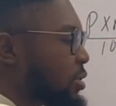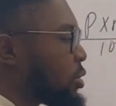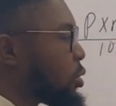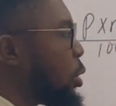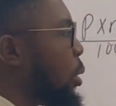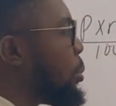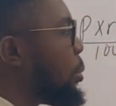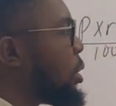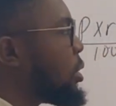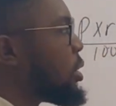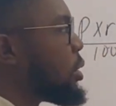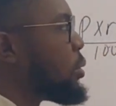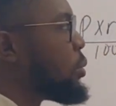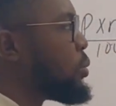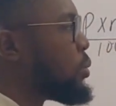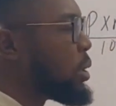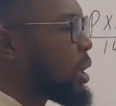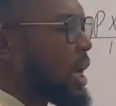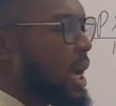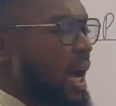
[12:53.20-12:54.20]
some money
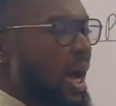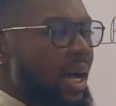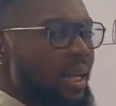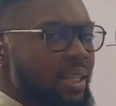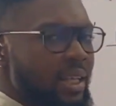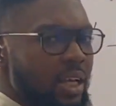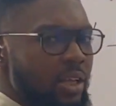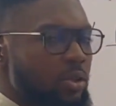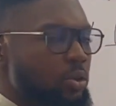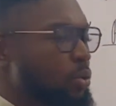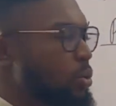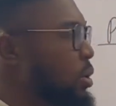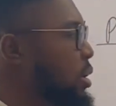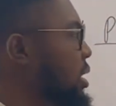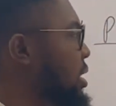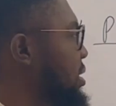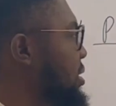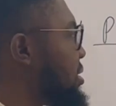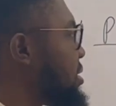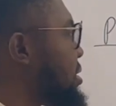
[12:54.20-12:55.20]
were added to
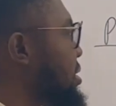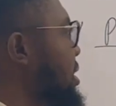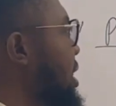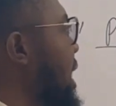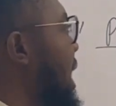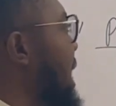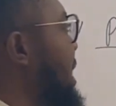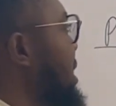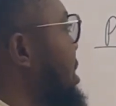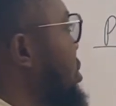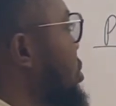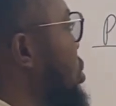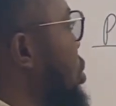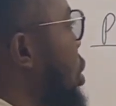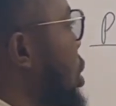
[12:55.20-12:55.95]
it and it